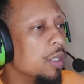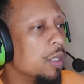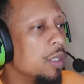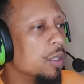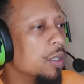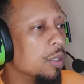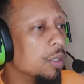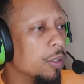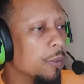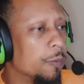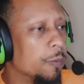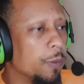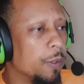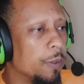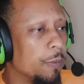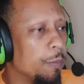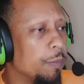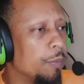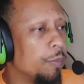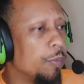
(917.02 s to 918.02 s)
Look for the
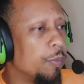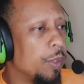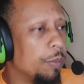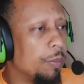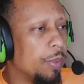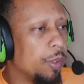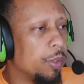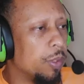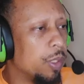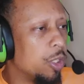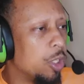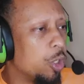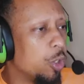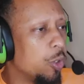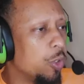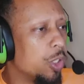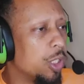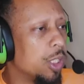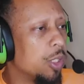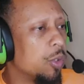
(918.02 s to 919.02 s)

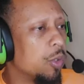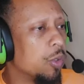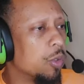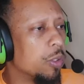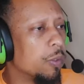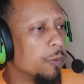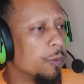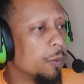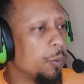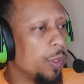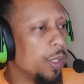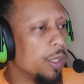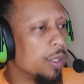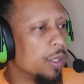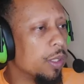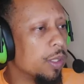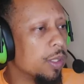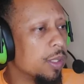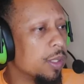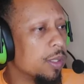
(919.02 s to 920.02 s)
doji, or look for
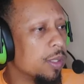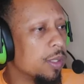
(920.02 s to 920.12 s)
weakness,